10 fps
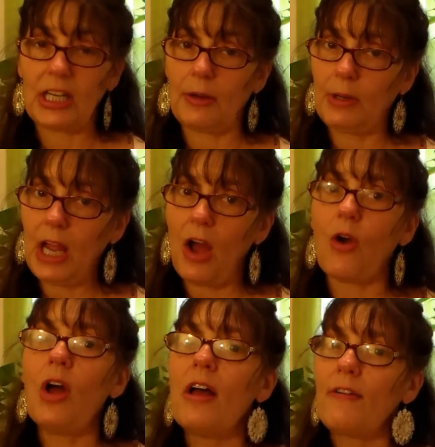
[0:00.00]
Here we go.
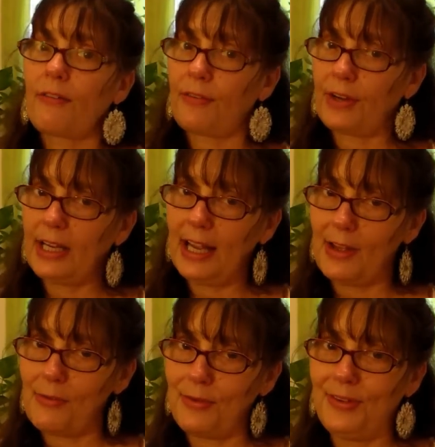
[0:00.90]

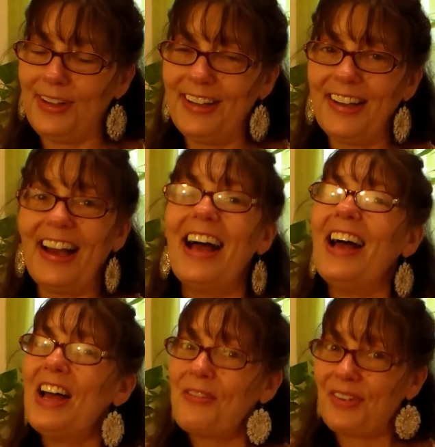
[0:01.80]
Forgive.
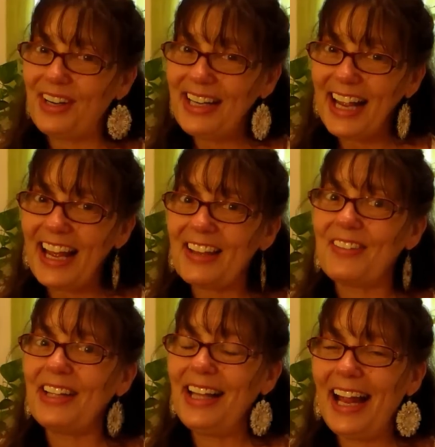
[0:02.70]
Forgive
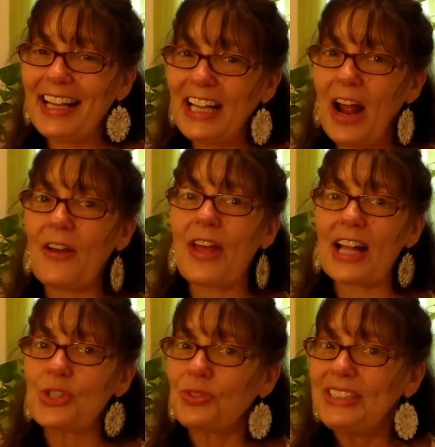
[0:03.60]
and let it go.
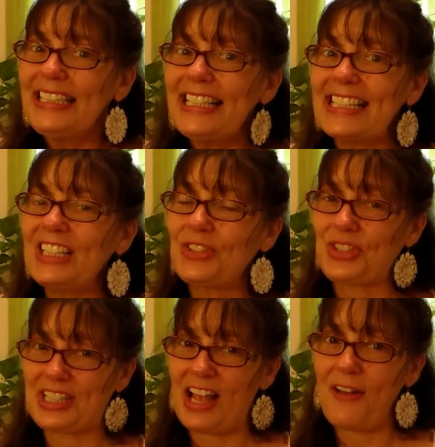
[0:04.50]
That's releasing
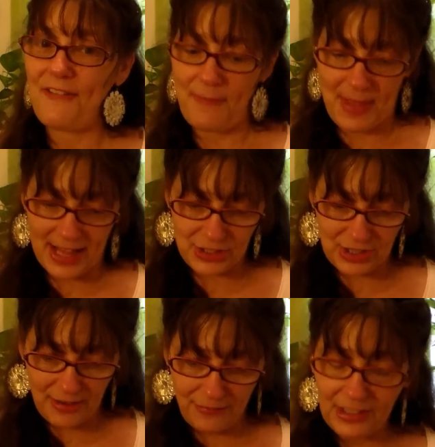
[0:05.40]
yourself from that. So
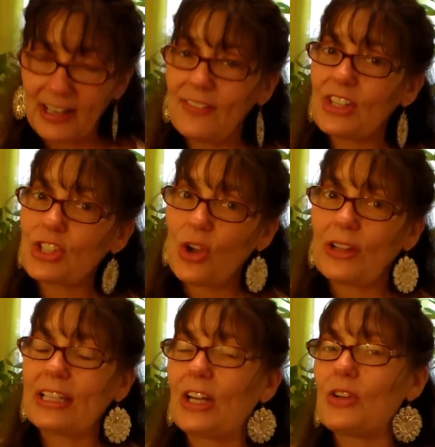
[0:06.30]
that forgiveness
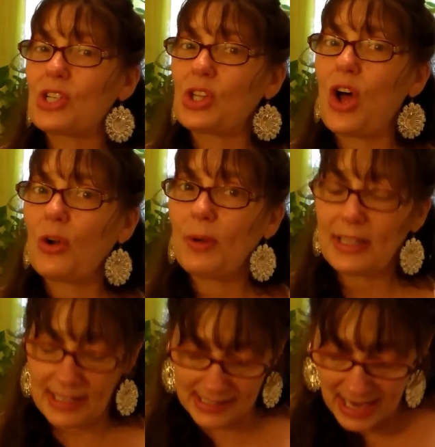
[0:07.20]
card that goes along
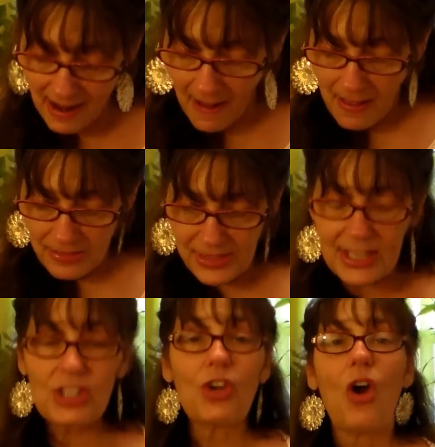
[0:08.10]
with this.
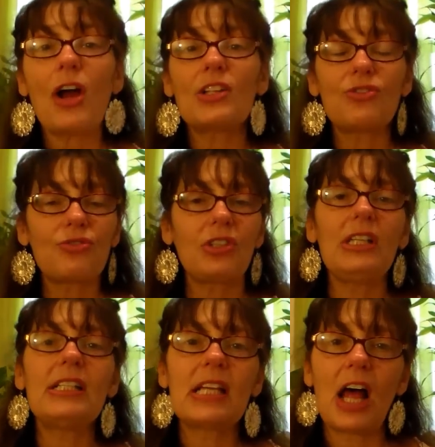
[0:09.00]
These cards
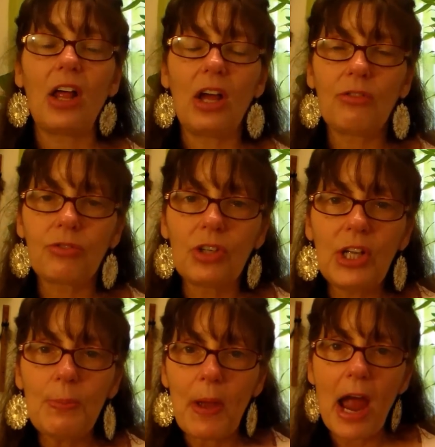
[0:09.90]
really tell a
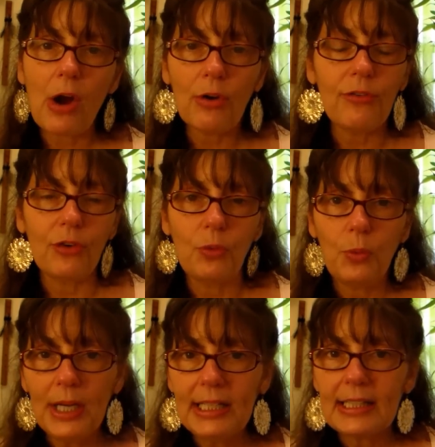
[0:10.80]
really powerful
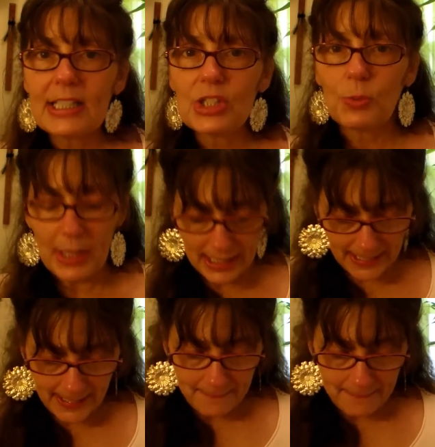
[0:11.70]
week this week,